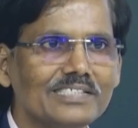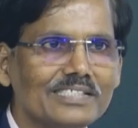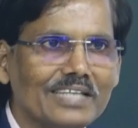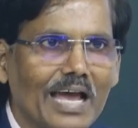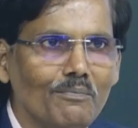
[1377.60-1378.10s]

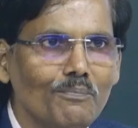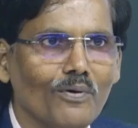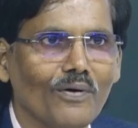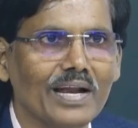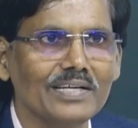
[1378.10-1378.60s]
As time
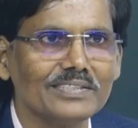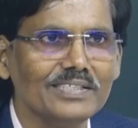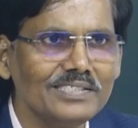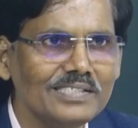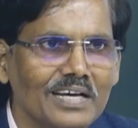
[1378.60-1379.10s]

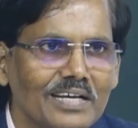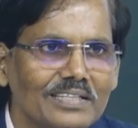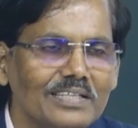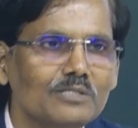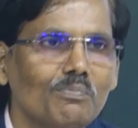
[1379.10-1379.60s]
progresses,
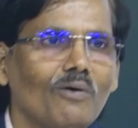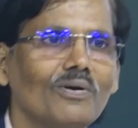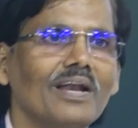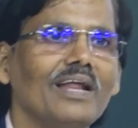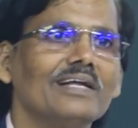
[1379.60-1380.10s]
this
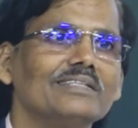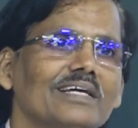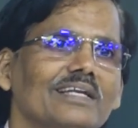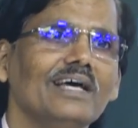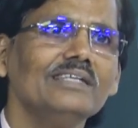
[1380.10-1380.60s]
boundary layer
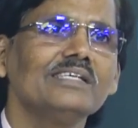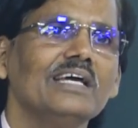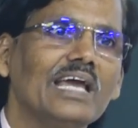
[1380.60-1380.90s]
thickness